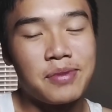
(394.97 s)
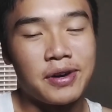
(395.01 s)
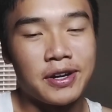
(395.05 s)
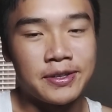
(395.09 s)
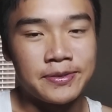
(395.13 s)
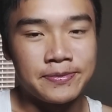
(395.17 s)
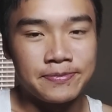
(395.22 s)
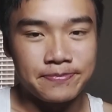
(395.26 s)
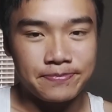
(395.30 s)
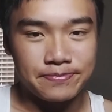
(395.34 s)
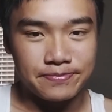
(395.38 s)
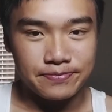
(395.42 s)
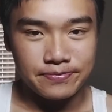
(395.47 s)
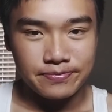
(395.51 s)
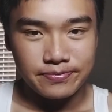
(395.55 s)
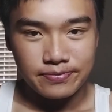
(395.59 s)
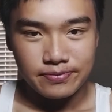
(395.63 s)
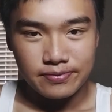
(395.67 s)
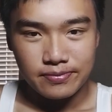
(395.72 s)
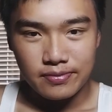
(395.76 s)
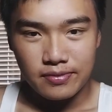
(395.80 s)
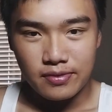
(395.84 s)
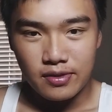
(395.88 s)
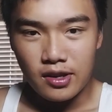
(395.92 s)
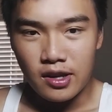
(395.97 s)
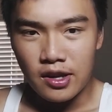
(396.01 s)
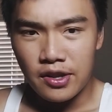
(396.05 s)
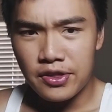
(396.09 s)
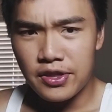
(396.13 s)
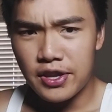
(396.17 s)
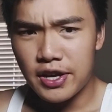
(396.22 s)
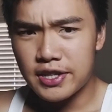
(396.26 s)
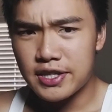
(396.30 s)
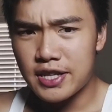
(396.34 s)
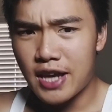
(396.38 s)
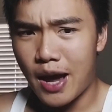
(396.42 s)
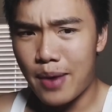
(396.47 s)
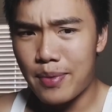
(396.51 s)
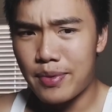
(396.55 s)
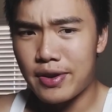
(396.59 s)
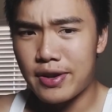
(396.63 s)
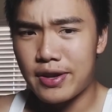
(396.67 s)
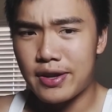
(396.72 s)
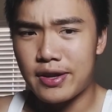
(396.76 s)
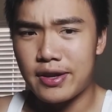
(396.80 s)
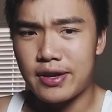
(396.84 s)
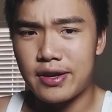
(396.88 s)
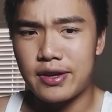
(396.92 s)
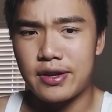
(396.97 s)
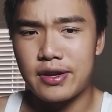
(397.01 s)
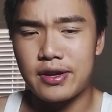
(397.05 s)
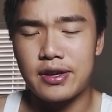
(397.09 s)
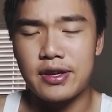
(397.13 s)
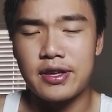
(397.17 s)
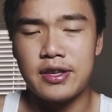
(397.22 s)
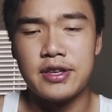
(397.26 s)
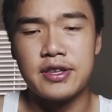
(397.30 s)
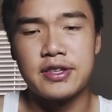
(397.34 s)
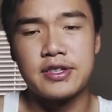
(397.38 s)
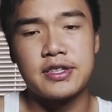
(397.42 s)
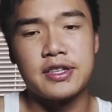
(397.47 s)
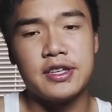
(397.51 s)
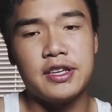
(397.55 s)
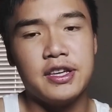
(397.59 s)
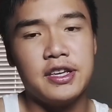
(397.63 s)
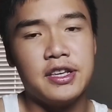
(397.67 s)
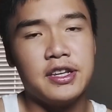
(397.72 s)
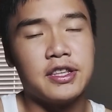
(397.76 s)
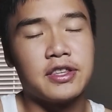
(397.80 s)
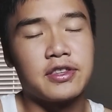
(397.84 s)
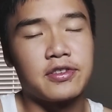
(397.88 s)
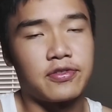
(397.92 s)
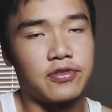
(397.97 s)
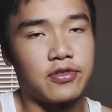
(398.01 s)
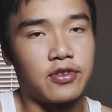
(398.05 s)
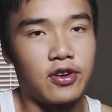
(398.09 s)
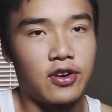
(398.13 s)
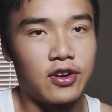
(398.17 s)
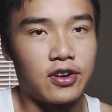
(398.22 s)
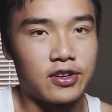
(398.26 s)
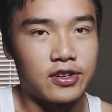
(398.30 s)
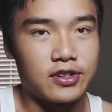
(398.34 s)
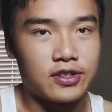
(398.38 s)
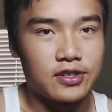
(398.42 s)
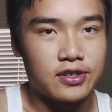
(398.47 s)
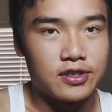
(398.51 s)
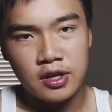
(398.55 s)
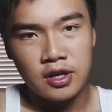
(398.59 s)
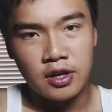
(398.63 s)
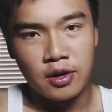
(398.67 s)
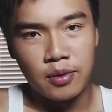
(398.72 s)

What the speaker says: But next habit is eating the frog.